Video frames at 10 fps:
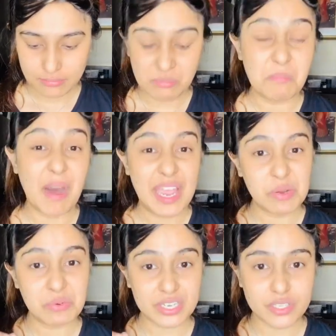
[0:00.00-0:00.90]

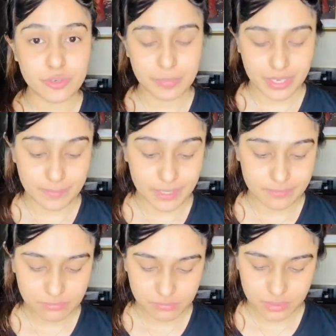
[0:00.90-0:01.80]
BioReach
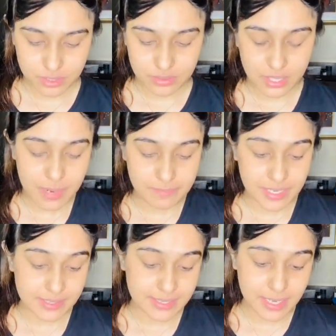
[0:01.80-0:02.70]
Premium. This is the
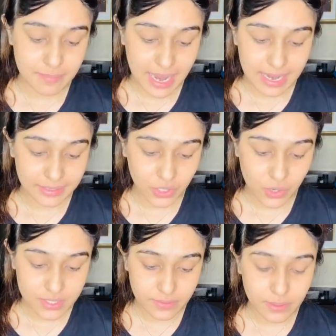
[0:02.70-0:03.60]
company's name and the
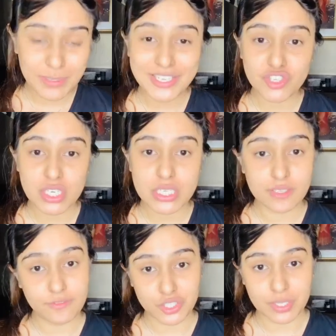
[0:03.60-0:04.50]
cost of the bleach is
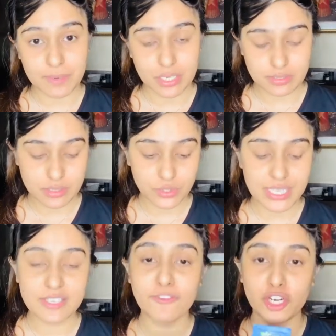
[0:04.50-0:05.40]
40 bucks. So
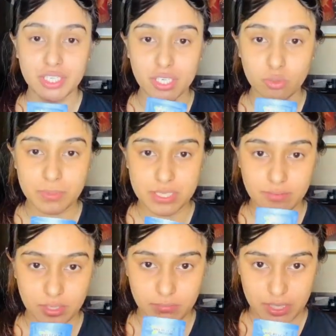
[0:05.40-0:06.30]
that's 40 rupees
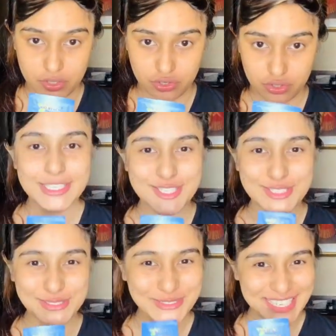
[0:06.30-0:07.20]
for a bleach. Let's
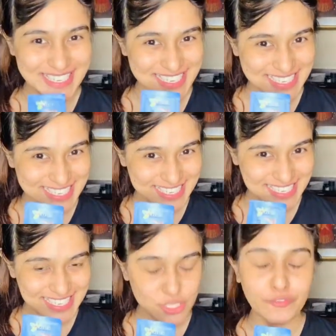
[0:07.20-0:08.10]
do
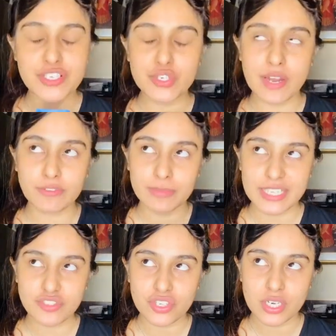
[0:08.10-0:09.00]
this. So first you have to
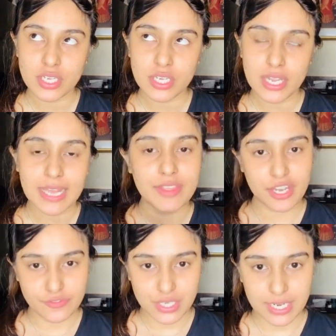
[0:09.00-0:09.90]
bleach and then you
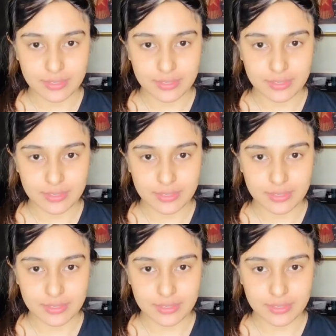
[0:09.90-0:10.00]
have to color.